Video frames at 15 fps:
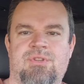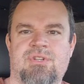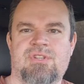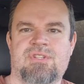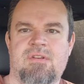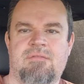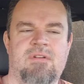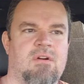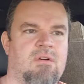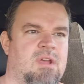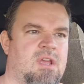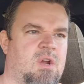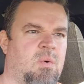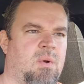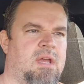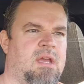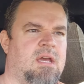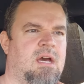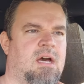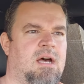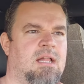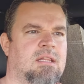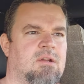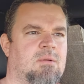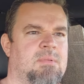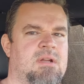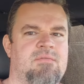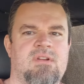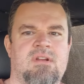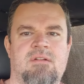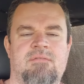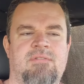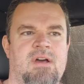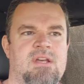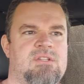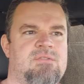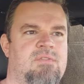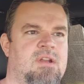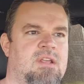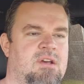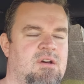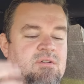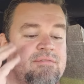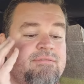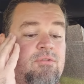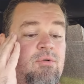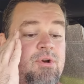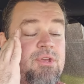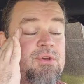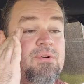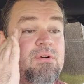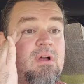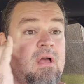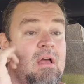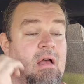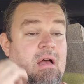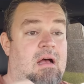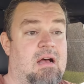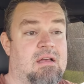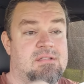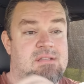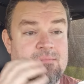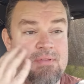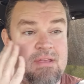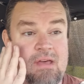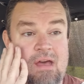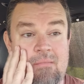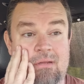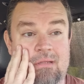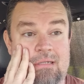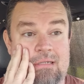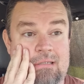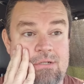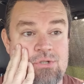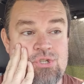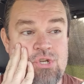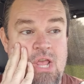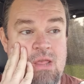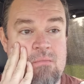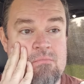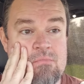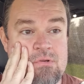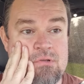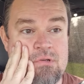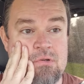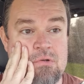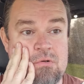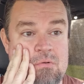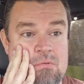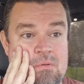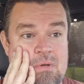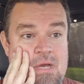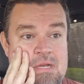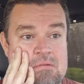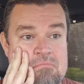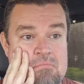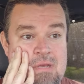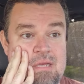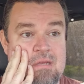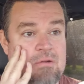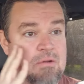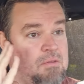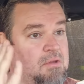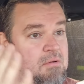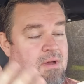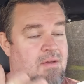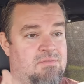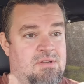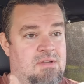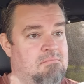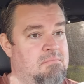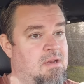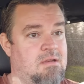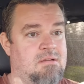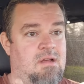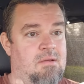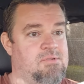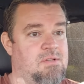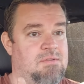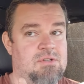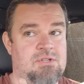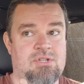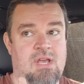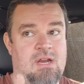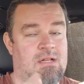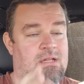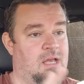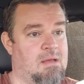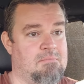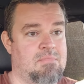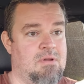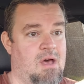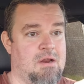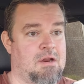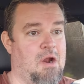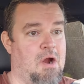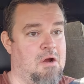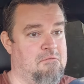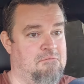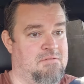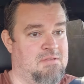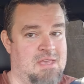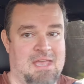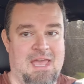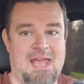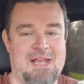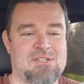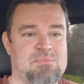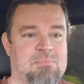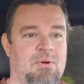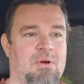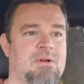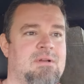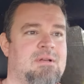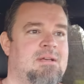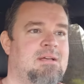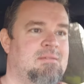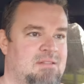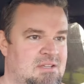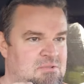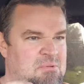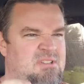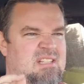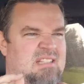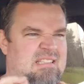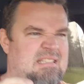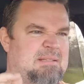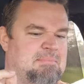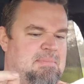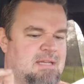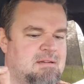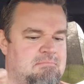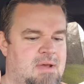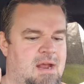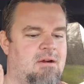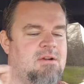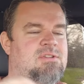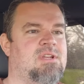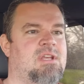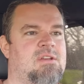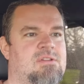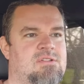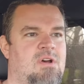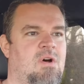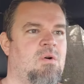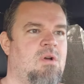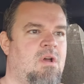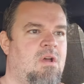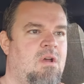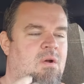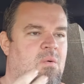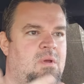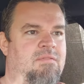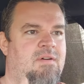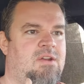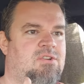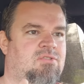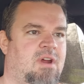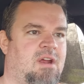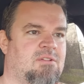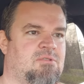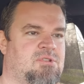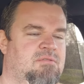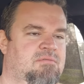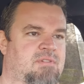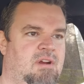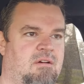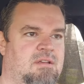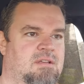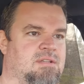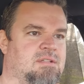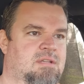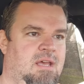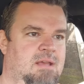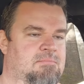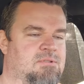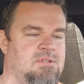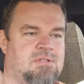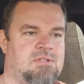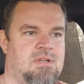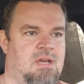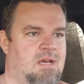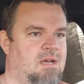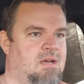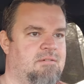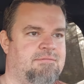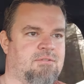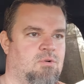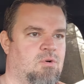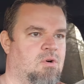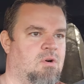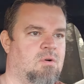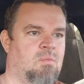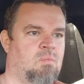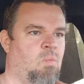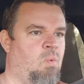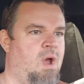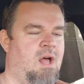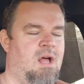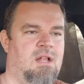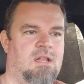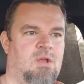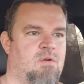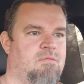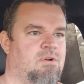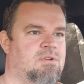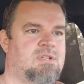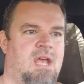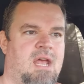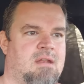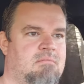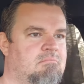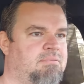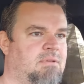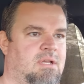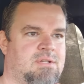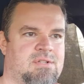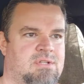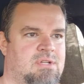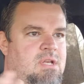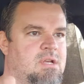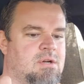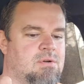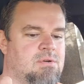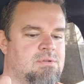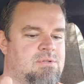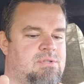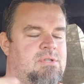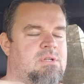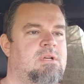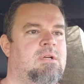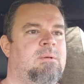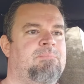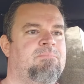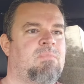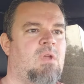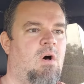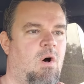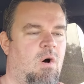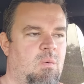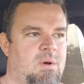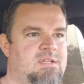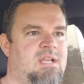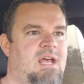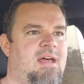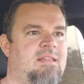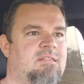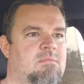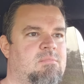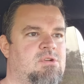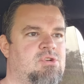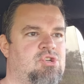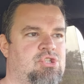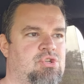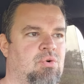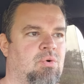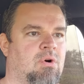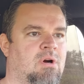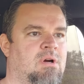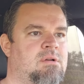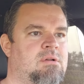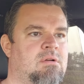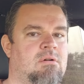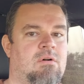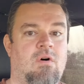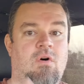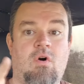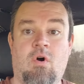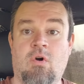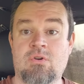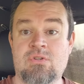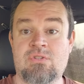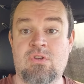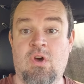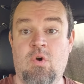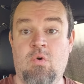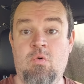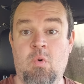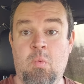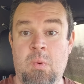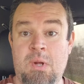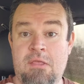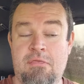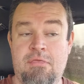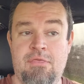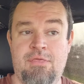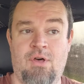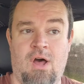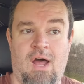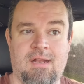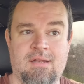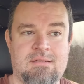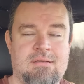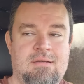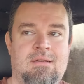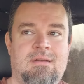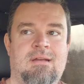with just a very quick uh, little bit of an advice video for you. Uh, something I'm a little ashamed to admit, although I've said many times on this channel, I am not an RVing expert. This one's a little bit embarrassing. So we've had trailers of various types uh, for well over 10 plus years. Always had them insured, or so we thought